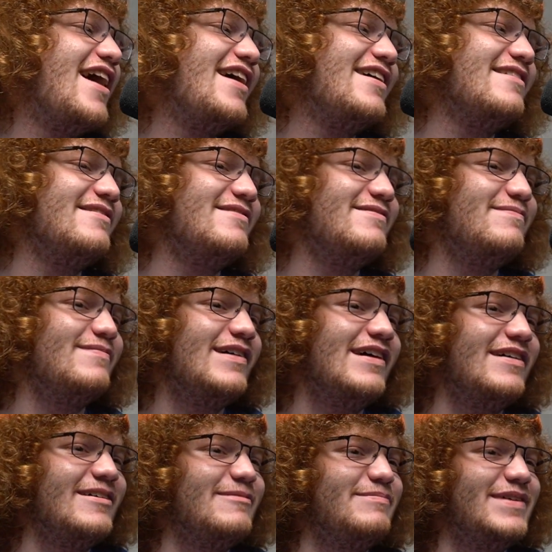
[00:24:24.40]
gotta
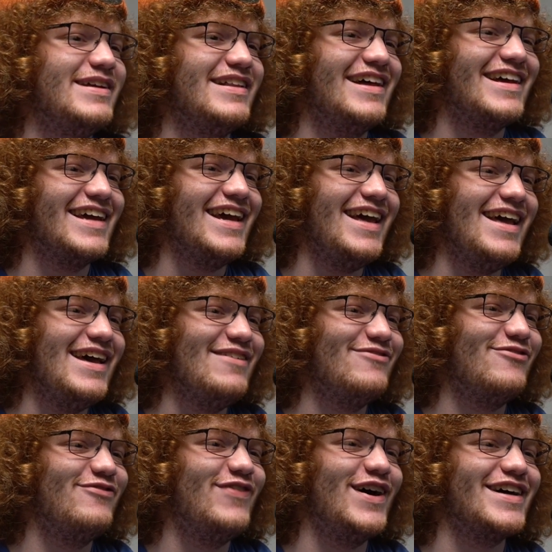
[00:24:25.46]
be like, ah,
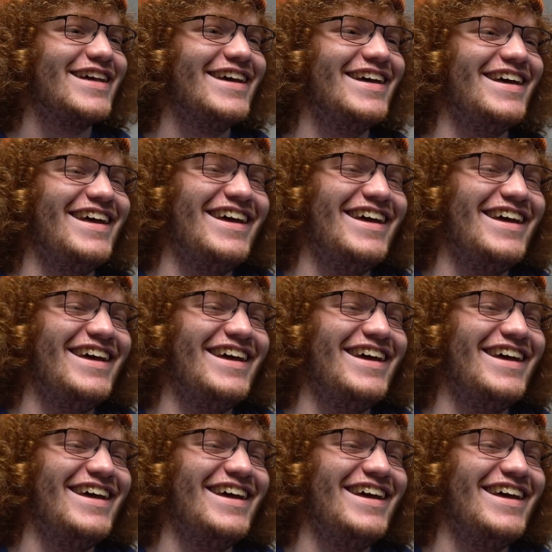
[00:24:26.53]
fuck it.